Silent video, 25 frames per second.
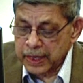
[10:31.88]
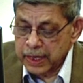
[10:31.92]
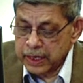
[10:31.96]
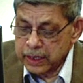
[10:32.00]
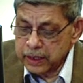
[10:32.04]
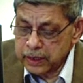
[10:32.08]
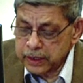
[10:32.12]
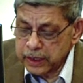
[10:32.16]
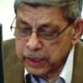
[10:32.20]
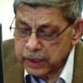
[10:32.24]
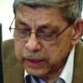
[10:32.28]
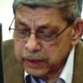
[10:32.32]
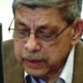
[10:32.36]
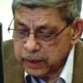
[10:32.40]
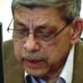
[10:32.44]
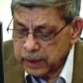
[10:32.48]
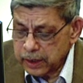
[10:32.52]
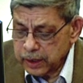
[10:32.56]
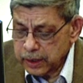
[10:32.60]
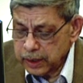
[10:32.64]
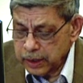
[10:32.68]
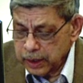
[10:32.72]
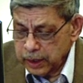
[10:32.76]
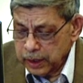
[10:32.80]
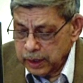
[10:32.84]
Indeed,
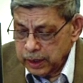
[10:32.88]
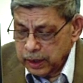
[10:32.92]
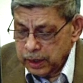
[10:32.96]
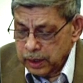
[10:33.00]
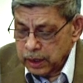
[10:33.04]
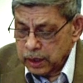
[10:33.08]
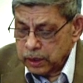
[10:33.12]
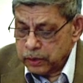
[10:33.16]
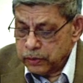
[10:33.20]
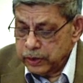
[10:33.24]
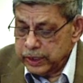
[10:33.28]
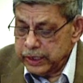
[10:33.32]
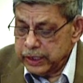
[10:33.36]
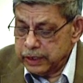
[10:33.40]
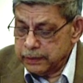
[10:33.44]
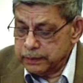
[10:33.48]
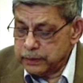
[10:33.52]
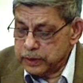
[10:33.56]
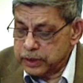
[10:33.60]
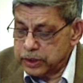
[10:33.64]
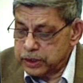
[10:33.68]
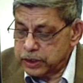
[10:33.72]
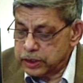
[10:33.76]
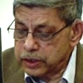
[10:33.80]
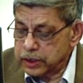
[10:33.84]

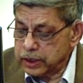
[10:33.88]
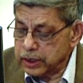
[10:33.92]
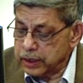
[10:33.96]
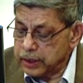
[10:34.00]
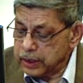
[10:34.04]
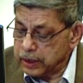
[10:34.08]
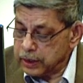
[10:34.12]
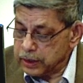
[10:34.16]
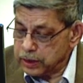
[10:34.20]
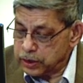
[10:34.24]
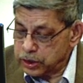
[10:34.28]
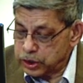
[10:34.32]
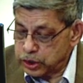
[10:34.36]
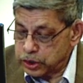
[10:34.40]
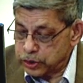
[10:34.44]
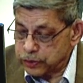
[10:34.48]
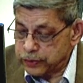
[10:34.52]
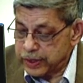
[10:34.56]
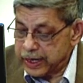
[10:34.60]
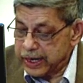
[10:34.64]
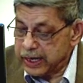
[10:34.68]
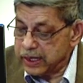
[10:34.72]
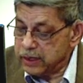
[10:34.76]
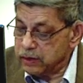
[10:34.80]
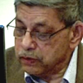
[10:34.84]
Quilliam's
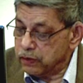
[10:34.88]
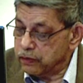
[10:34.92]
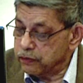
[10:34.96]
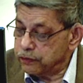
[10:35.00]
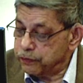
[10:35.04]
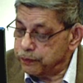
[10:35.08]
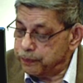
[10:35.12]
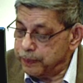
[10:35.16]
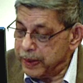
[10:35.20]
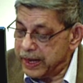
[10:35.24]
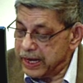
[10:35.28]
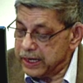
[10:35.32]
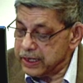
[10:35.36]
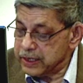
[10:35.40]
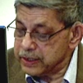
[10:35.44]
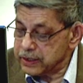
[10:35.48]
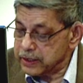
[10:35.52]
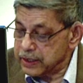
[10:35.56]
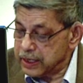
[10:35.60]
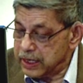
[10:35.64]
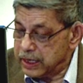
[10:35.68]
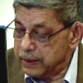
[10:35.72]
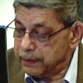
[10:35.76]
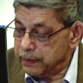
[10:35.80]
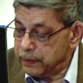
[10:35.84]
strand of
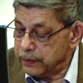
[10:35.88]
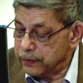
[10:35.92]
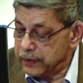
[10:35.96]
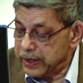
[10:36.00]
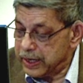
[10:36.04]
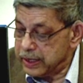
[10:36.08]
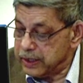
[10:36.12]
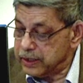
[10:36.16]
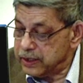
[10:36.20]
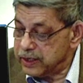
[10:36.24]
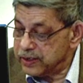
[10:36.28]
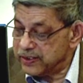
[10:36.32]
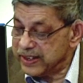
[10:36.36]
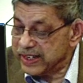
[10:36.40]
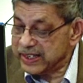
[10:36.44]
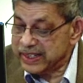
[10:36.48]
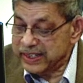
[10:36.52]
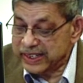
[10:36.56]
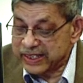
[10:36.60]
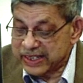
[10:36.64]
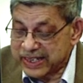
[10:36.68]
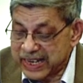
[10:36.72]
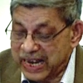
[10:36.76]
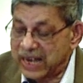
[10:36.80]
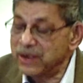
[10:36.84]
pan-Islam ran
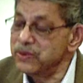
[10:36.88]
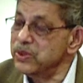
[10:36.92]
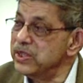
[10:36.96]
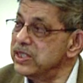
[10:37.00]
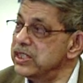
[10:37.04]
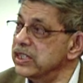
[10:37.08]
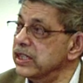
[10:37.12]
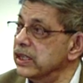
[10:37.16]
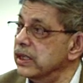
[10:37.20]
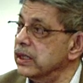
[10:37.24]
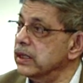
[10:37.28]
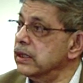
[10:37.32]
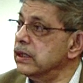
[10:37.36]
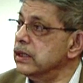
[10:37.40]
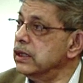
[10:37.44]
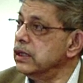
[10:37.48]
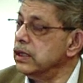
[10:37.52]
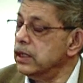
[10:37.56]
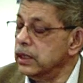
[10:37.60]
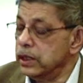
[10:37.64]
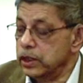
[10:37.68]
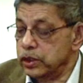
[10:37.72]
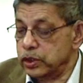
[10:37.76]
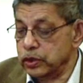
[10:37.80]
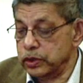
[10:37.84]
directly counter
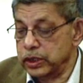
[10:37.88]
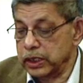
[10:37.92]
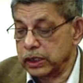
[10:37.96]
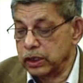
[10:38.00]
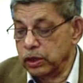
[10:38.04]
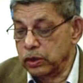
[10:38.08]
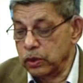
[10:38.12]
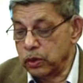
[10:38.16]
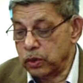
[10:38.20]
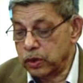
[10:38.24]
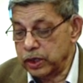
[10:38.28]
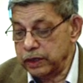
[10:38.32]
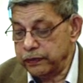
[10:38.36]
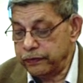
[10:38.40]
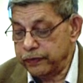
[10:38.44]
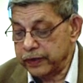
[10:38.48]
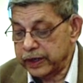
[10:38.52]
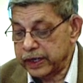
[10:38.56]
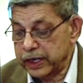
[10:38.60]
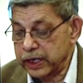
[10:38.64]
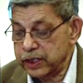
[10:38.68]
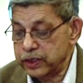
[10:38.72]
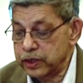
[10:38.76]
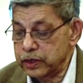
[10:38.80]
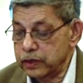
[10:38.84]
to the
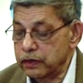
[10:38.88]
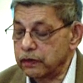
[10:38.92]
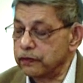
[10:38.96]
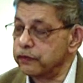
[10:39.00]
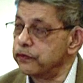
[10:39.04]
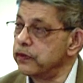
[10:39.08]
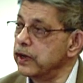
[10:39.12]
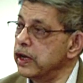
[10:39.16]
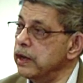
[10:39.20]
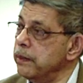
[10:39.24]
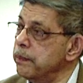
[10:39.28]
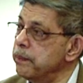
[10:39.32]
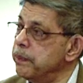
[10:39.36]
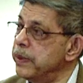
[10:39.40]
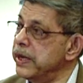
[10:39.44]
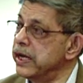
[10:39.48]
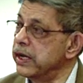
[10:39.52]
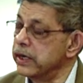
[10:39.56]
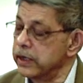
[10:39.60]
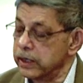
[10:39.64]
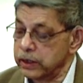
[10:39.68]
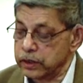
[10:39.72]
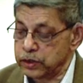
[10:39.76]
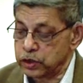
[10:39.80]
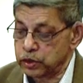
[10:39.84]
glorification of
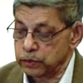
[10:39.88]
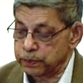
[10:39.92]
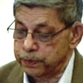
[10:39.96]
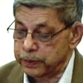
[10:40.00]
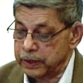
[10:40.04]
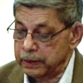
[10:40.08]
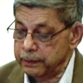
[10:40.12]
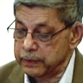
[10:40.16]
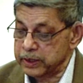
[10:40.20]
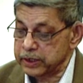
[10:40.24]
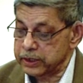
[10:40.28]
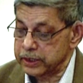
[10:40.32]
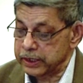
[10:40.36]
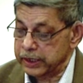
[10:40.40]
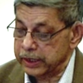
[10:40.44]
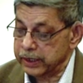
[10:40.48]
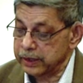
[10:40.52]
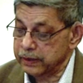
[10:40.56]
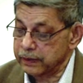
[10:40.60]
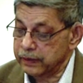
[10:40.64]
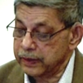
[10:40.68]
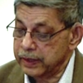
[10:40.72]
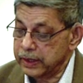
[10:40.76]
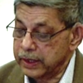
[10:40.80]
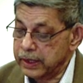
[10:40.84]
imperial
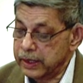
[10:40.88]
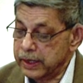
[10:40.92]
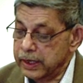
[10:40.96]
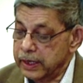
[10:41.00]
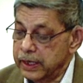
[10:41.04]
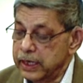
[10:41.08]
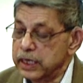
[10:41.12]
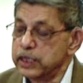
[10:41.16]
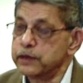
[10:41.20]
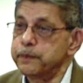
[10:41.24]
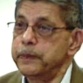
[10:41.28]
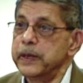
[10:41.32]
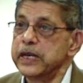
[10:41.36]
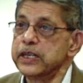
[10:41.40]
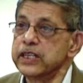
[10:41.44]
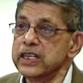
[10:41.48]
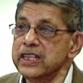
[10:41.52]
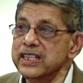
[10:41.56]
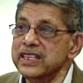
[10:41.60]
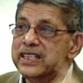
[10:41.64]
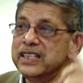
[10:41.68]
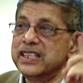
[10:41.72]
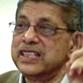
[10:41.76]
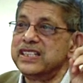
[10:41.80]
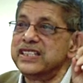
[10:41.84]
supremacy,
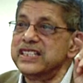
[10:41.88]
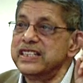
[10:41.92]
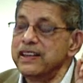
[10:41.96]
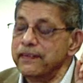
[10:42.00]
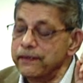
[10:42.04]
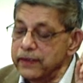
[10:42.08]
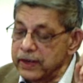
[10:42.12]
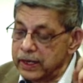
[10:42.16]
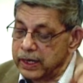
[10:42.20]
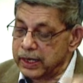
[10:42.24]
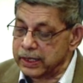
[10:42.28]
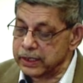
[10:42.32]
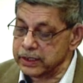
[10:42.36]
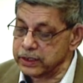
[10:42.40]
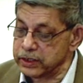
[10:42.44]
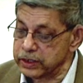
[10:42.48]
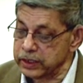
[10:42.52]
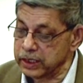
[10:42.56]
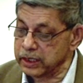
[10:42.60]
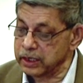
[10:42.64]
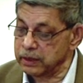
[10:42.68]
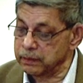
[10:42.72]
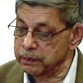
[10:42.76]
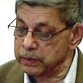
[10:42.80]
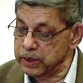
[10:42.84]
especially the
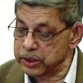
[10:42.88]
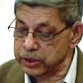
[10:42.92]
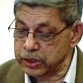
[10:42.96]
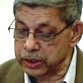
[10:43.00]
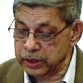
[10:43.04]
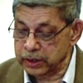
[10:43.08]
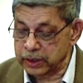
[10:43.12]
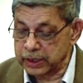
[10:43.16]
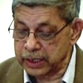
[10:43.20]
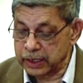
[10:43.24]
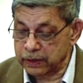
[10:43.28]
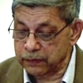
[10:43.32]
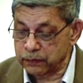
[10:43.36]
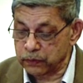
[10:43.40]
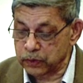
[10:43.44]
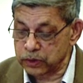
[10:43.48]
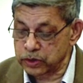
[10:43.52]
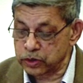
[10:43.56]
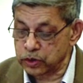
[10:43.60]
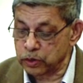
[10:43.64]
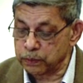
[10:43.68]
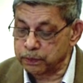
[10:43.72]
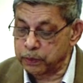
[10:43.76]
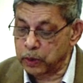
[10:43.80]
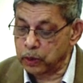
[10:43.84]
civilizing mission that
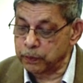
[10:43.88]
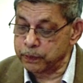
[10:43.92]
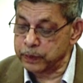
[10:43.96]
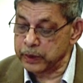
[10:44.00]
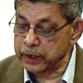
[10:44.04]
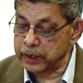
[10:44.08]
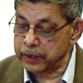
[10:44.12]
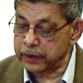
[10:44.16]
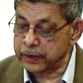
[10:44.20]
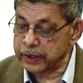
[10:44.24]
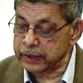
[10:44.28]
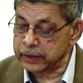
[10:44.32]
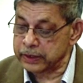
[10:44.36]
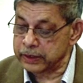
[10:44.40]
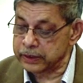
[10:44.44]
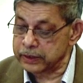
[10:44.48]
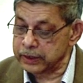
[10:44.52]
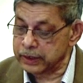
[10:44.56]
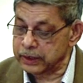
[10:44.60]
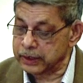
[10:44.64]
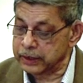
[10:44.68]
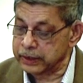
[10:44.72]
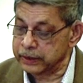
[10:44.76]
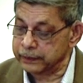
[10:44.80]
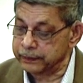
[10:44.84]
was so popular at the
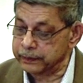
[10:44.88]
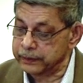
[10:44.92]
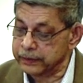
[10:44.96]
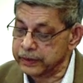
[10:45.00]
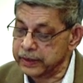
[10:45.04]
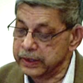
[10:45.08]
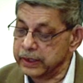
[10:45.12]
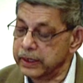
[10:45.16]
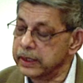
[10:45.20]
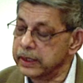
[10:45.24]
time,